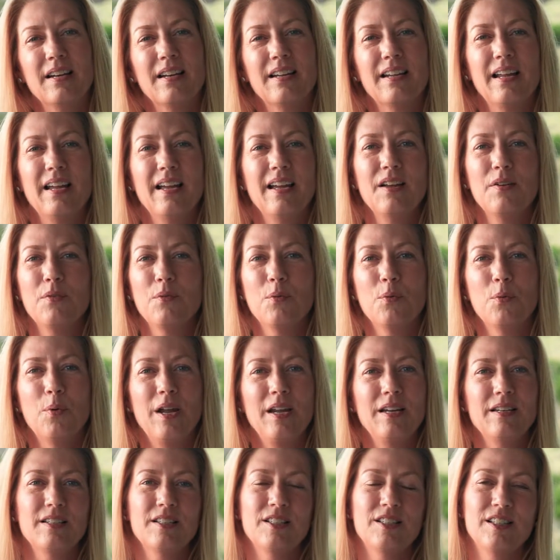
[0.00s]
and can't
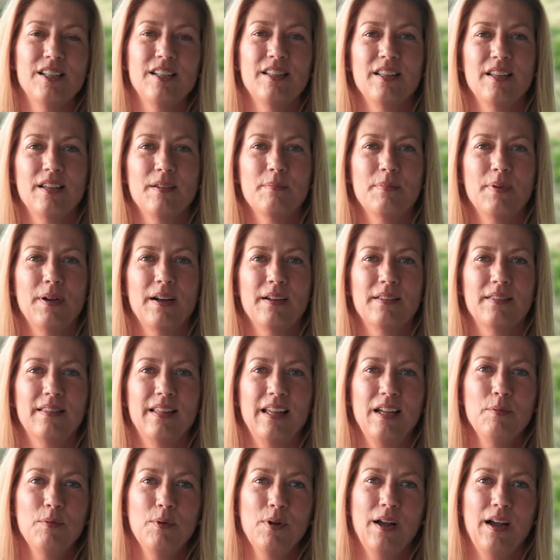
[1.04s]
wait to see the
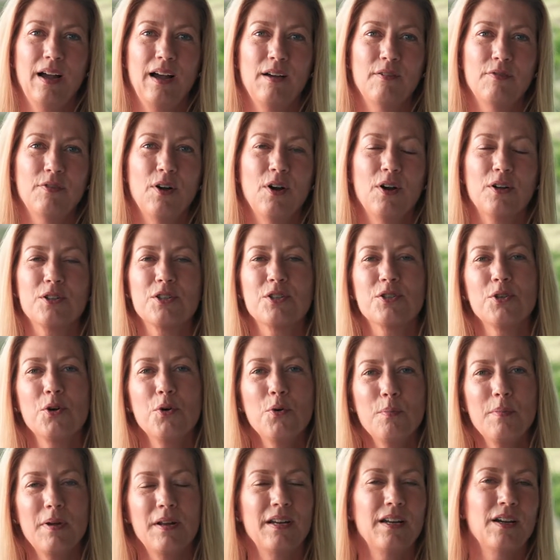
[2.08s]
impact they will have on
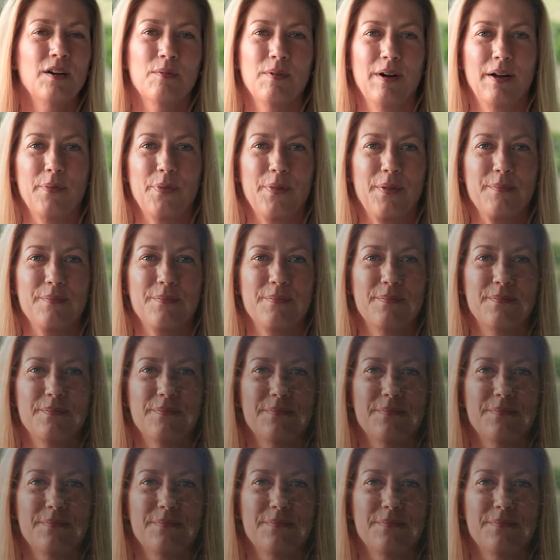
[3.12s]
so many around them.